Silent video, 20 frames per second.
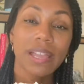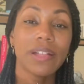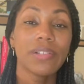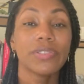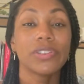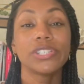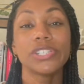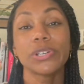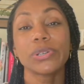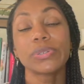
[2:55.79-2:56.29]

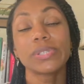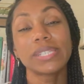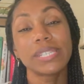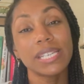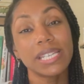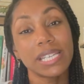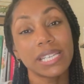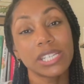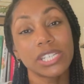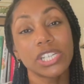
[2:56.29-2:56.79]
the
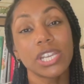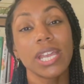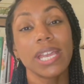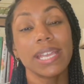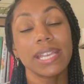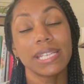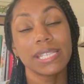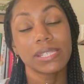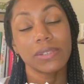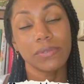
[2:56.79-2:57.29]
dosage
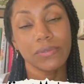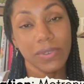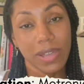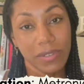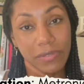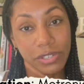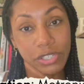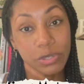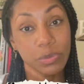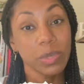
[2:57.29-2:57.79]
is
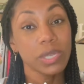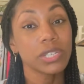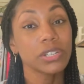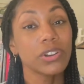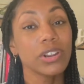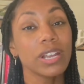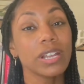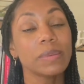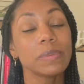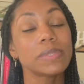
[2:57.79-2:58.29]
500
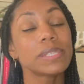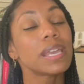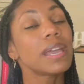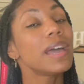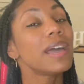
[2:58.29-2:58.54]
milligrams